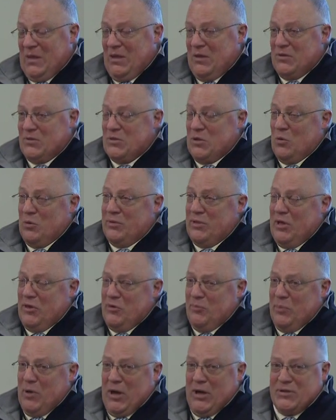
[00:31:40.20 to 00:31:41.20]
So another
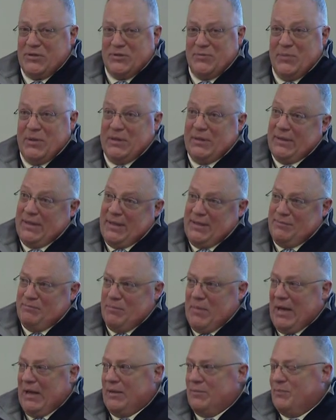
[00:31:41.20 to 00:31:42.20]
possibility
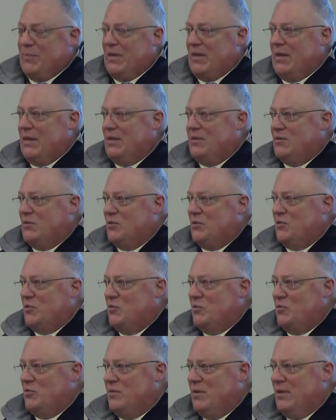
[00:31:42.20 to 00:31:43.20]
might be
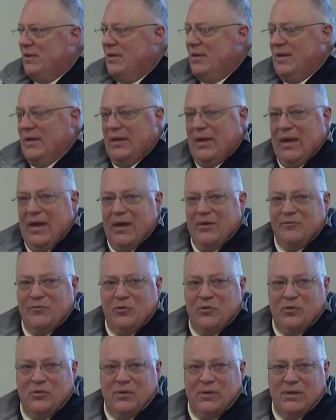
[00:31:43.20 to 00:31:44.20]
to have
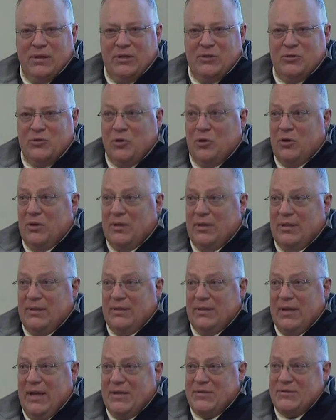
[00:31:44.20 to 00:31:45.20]
her interred in
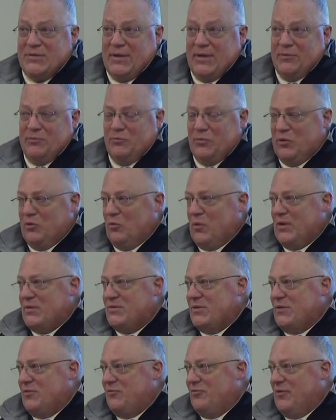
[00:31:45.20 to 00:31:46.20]
Augusta with the rest
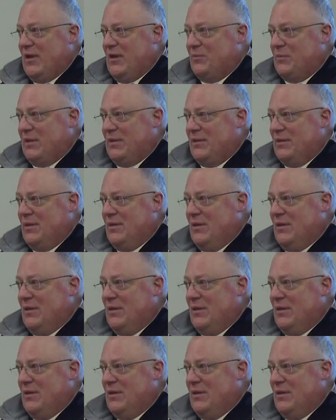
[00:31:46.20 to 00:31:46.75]
of the family.